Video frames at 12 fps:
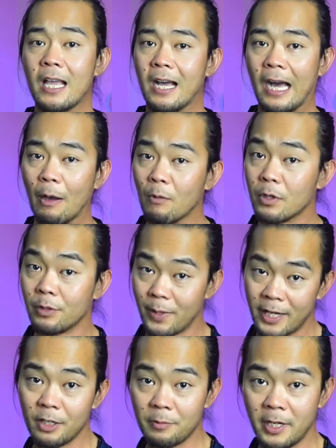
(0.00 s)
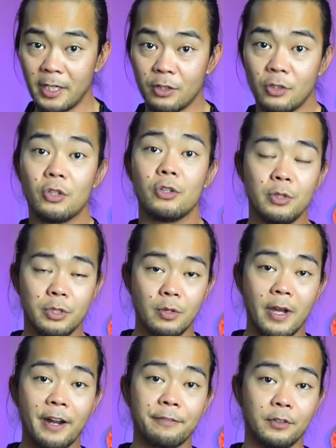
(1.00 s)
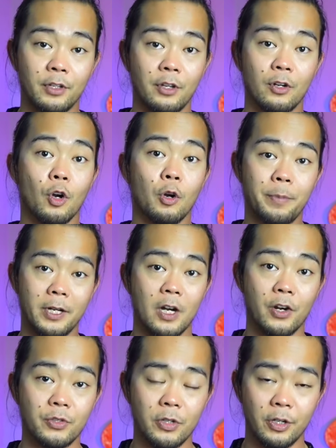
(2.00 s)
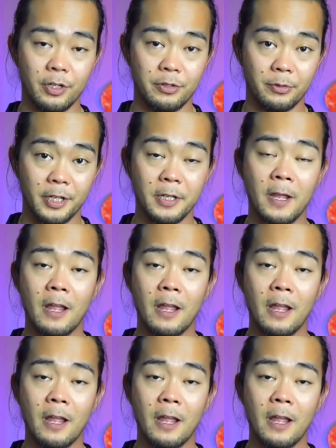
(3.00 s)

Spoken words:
I would recommend you do after your open heart surgery.